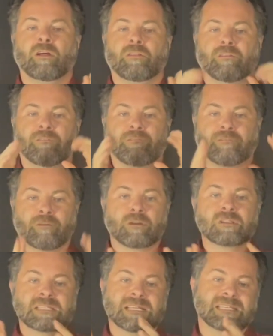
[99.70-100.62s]
The
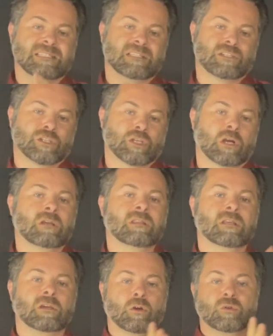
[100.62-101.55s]
first is the chunk
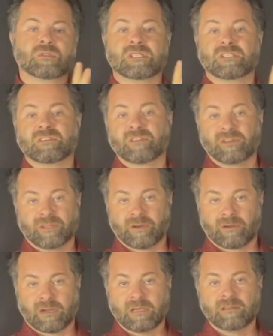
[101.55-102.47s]
that goes into the
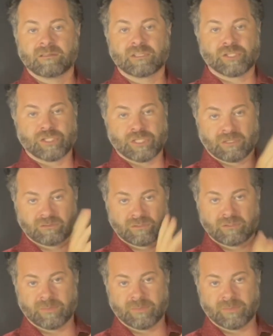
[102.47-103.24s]
LIRA that's sheltered,